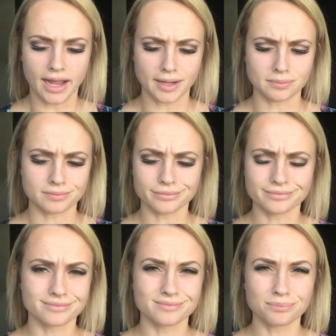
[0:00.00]
I'm
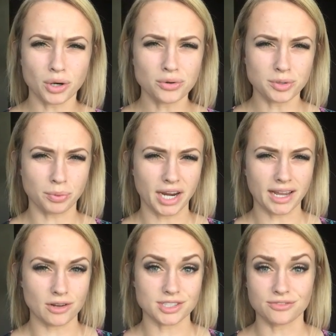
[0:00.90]
prone to
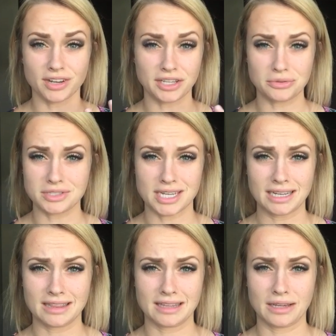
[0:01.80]
breakouts if I use
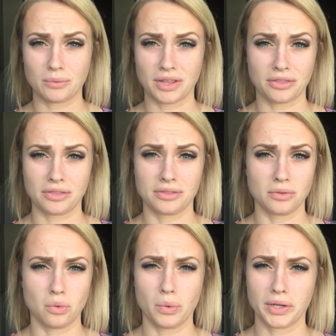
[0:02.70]
anything with
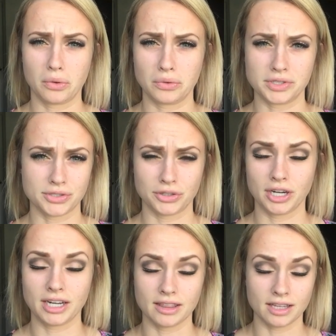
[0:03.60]
oils or
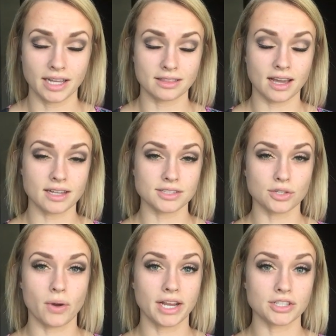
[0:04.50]
anything like that,
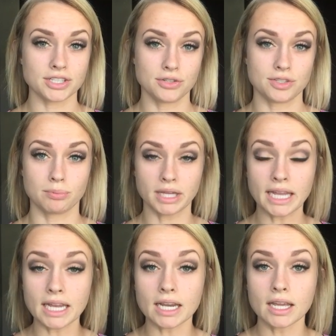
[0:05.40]
so I just use a
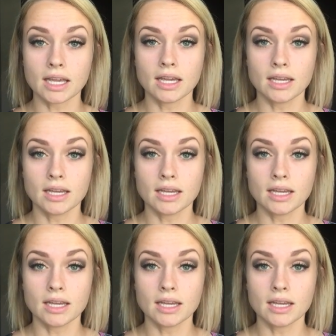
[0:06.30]
plain